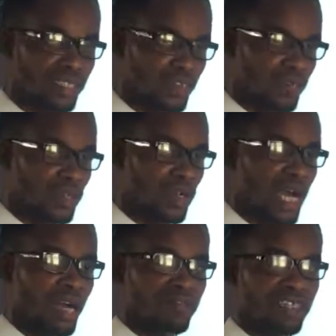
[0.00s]
If you don't
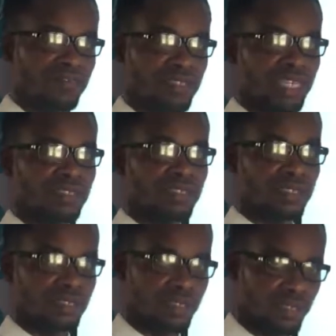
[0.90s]
have the
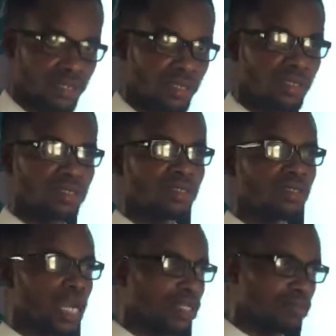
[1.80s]
finances,
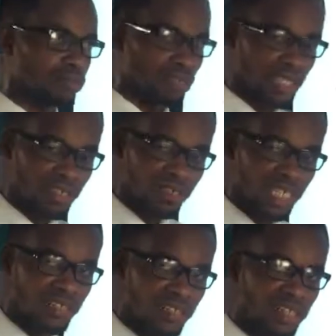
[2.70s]
you can be given
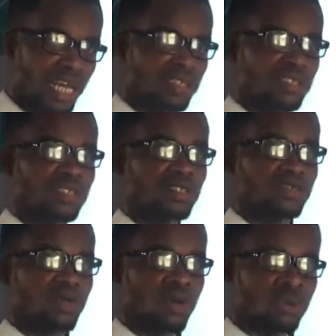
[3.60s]
a state attorney
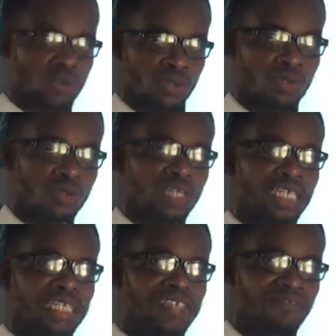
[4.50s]
to also
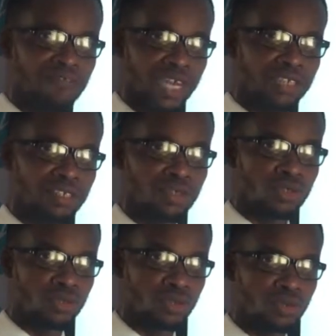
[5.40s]
defend
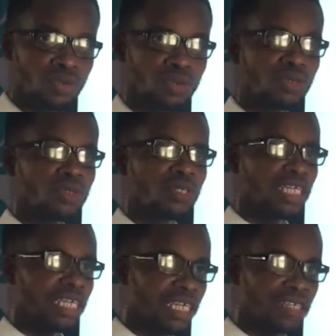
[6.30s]
you
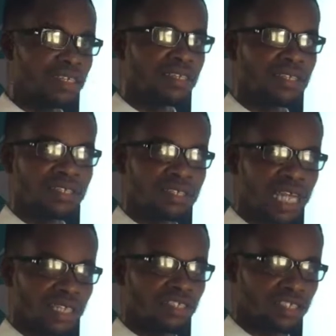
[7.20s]
in
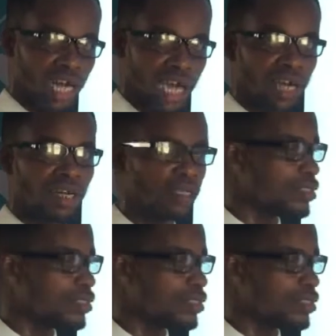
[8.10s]
that trial.